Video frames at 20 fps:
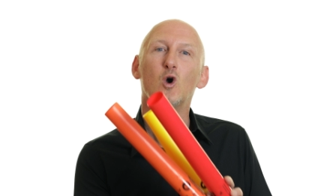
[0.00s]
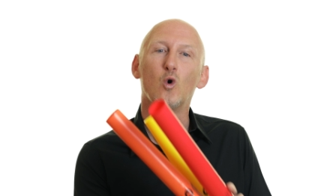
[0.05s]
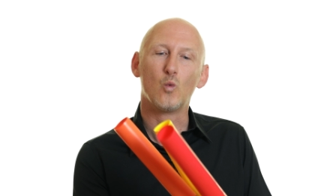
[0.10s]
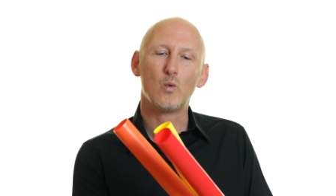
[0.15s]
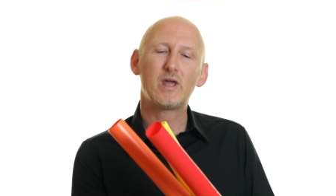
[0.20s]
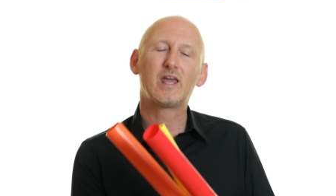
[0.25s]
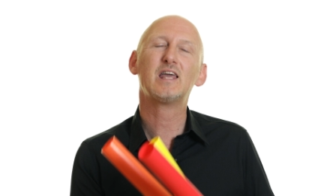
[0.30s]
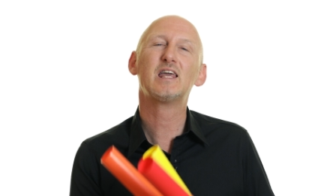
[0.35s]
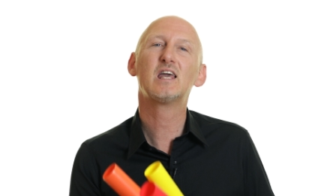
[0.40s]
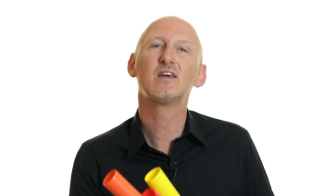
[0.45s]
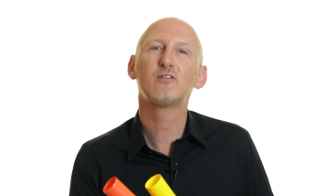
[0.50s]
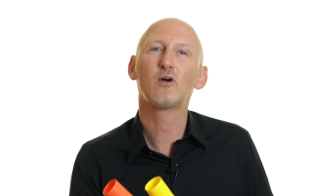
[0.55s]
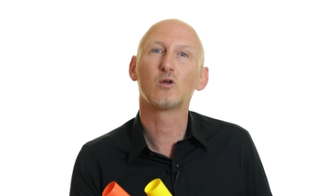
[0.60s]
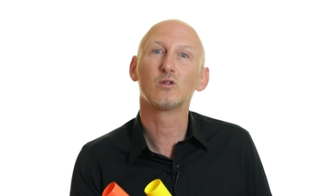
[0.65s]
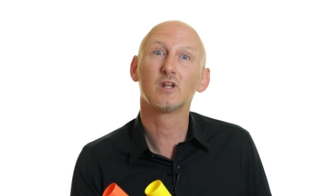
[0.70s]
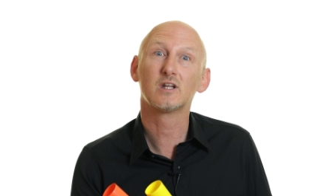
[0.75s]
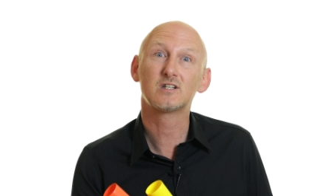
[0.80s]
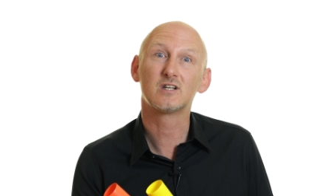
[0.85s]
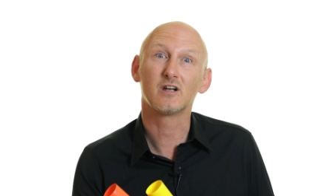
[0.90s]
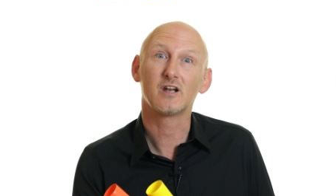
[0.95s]
We can give out
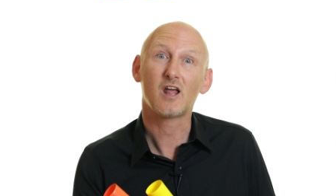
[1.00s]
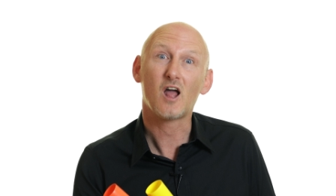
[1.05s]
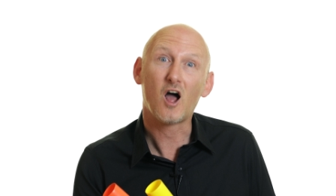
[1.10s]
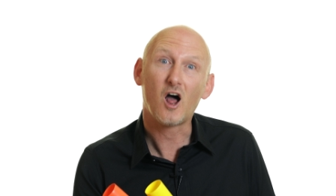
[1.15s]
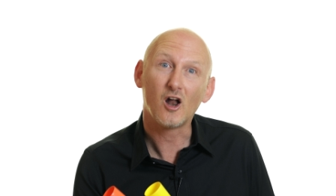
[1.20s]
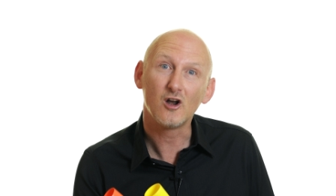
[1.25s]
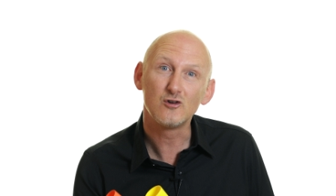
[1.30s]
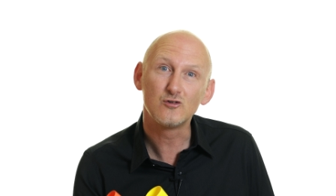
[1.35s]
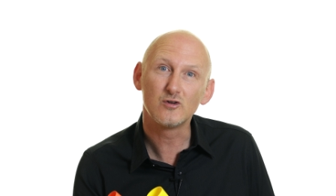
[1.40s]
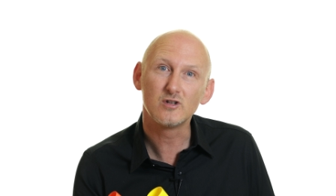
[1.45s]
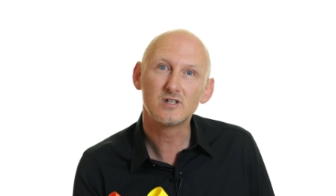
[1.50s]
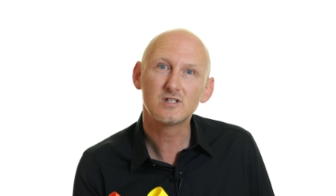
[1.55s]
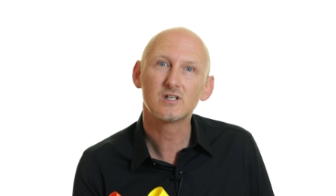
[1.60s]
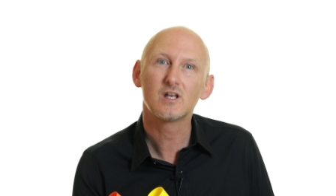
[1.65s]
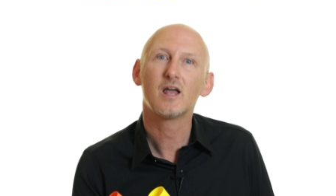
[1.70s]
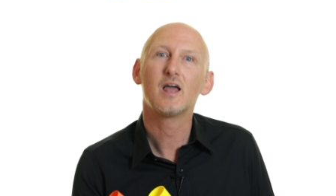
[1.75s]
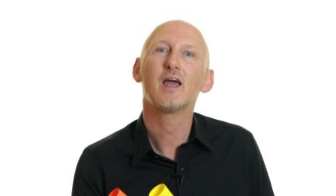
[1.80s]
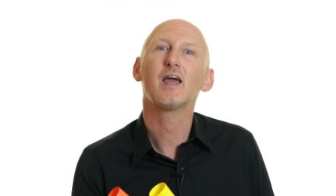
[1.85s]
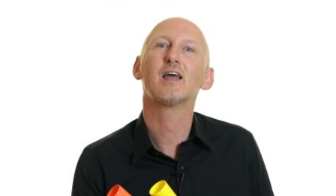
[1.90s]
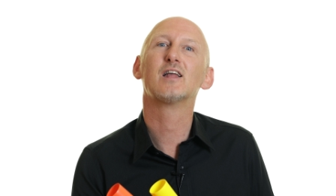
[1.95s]
literally hundreds
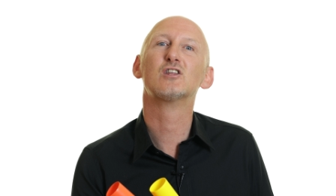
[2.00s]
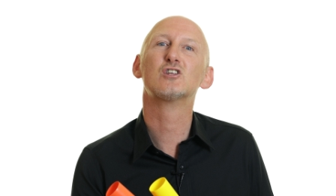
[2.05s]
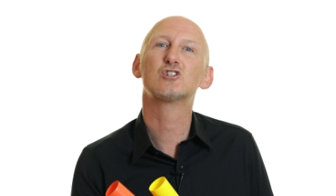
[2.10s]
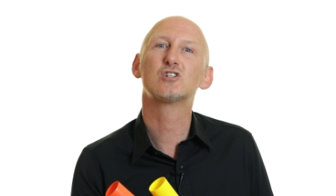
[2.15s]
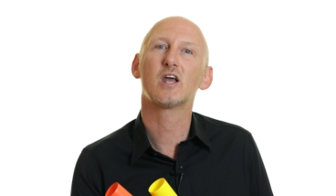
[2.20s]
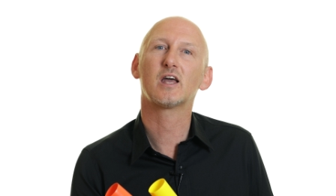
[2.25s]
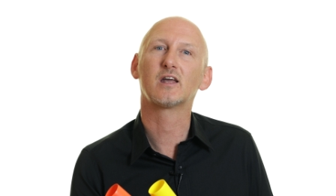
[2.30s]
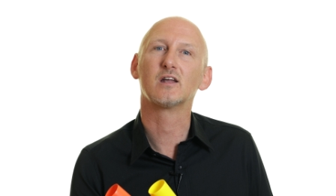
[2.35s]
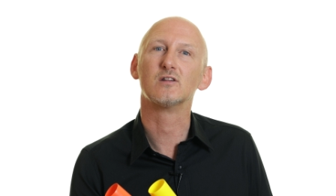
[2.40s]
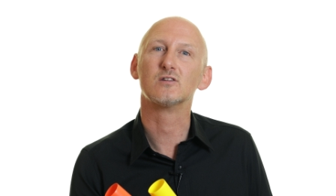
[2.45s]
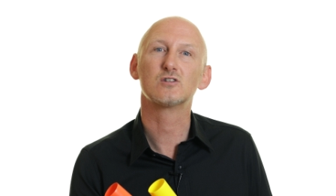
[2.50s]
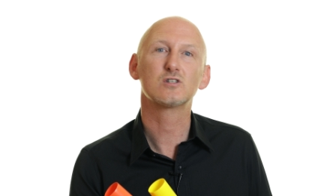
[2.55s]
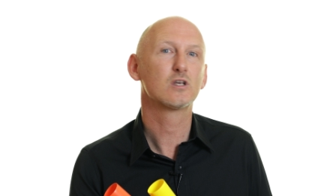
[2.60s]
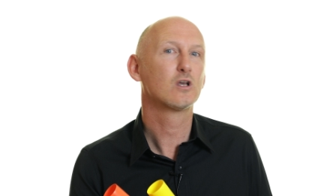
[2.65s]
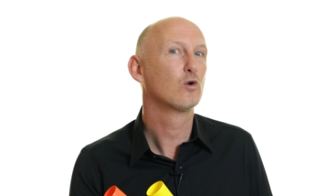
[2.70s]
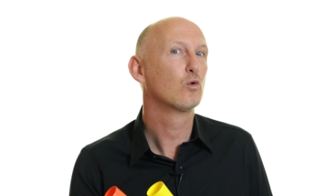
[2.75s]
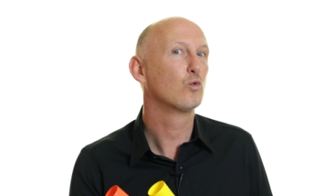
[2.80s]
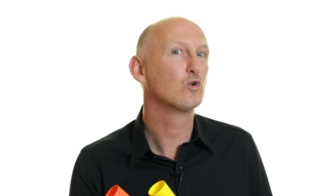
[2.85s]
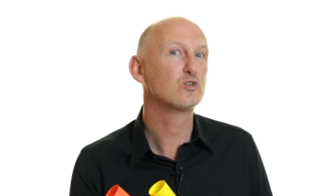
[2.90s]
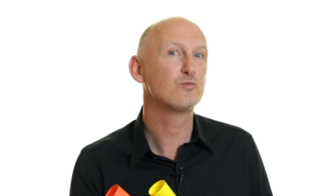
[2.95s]
in seconds,
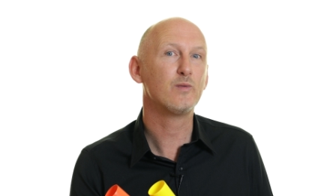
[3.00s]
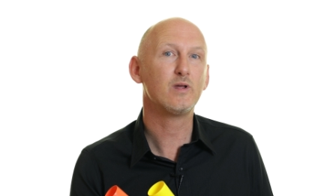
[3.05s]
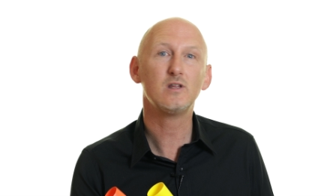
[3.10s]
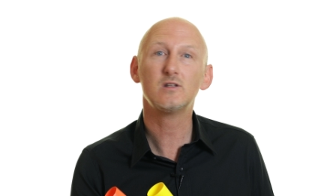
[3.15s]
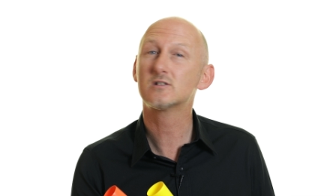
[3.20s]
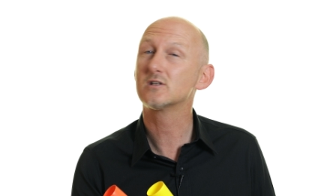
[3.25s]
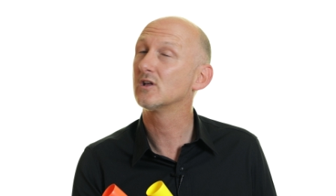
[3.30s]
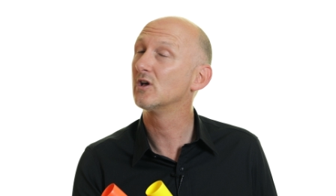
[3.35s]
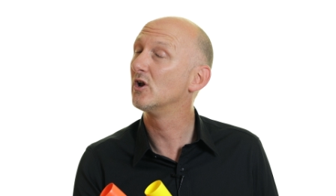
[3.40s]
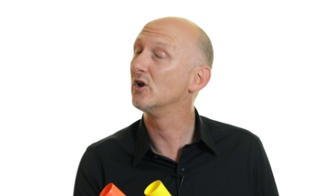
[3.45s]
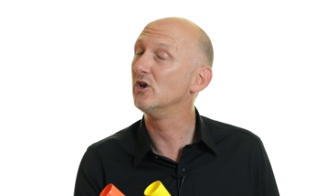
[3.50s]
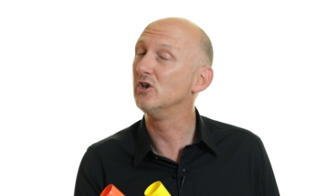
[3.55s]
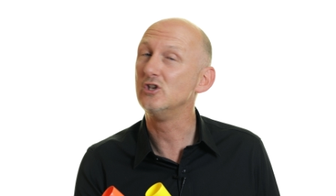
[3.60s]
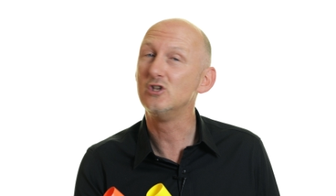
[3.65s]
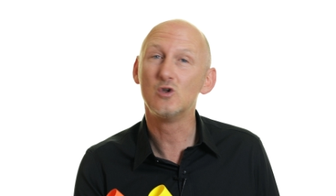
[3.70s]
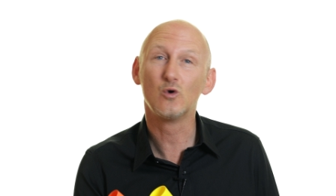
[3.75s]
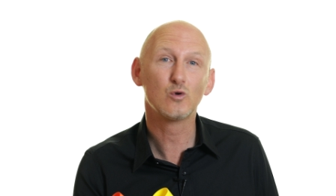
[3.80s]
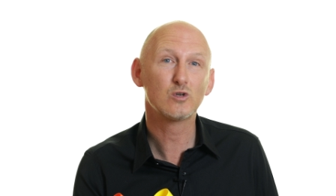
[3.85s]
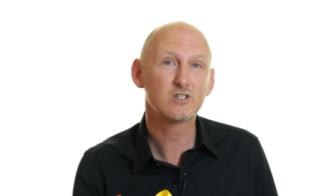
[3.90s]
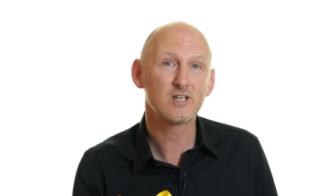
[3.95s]
which means
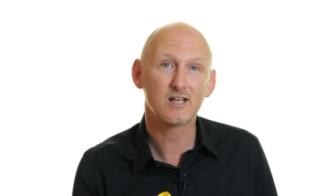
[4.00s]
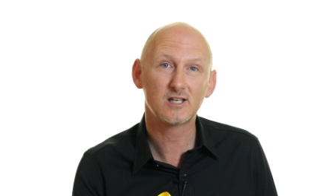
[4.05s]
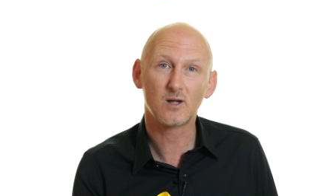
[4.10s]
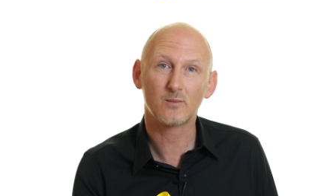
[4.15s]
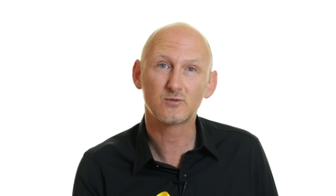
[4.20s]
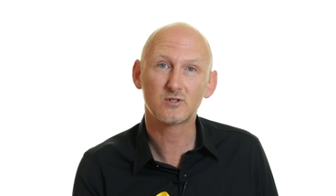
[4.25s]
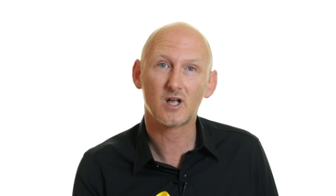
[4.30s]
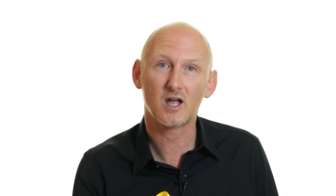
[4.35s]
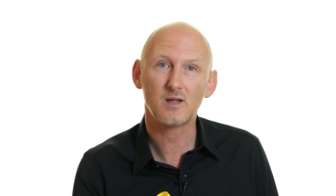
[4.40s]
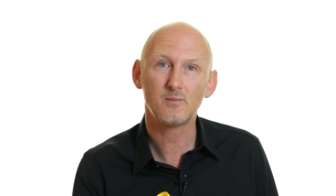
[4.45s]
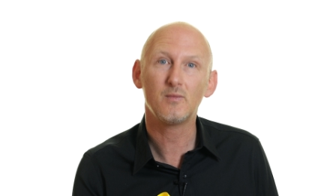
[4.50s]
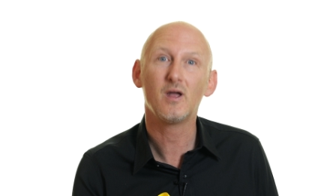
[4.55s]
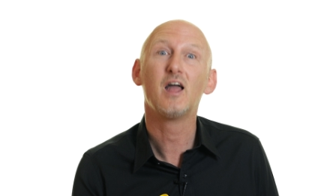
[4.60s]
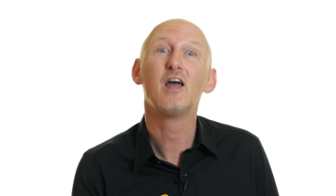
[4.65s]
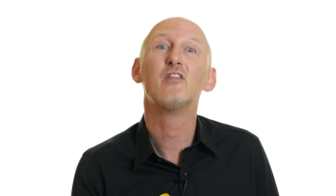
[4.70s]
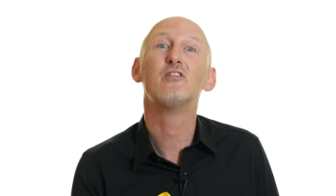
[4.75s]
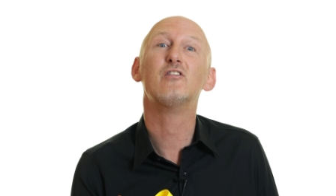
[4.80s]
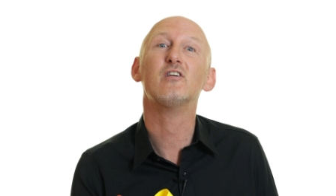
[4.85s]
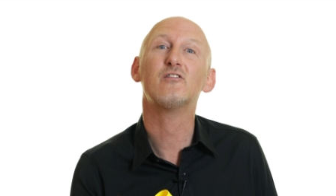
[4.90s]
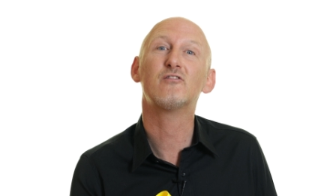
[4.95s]
no setup time,
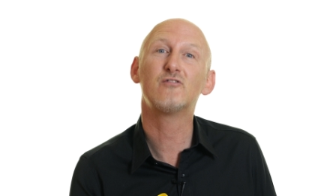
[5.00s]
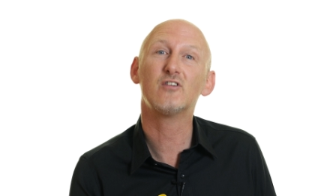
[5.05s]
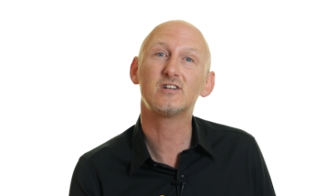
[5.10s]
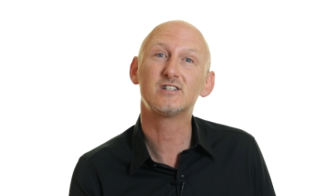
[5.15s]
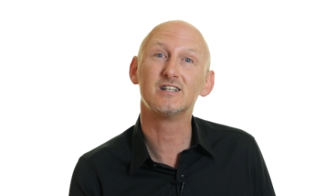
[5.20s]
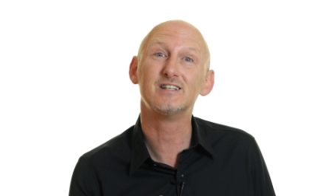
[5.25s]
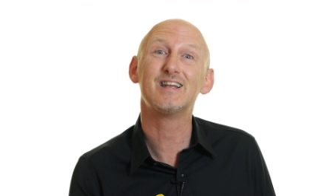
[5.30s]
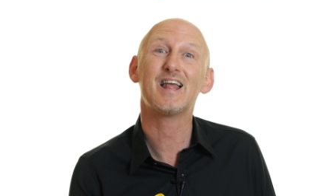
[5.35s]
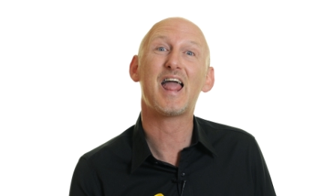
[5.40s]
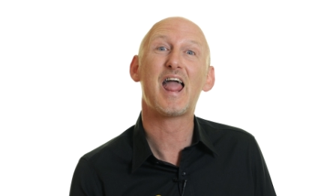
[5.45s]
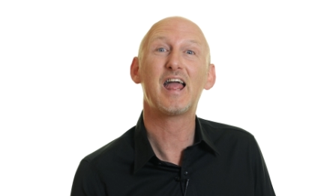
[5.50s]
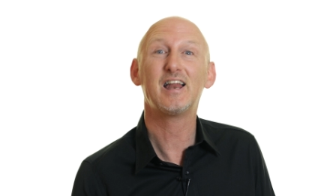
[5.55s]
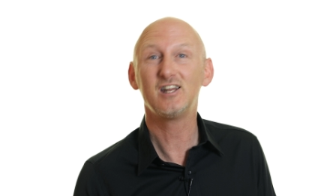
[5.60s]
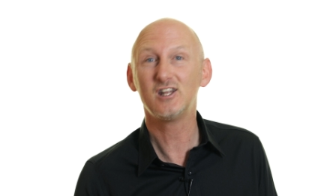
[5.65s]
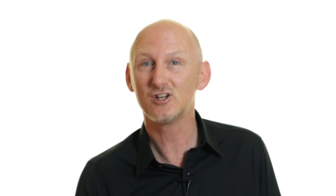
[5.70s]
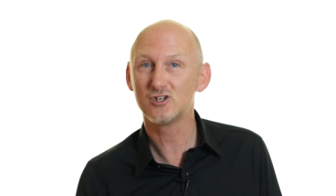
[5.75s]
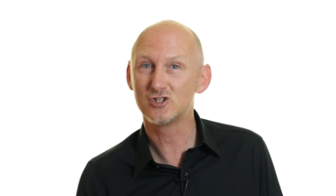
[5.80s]
they fit in any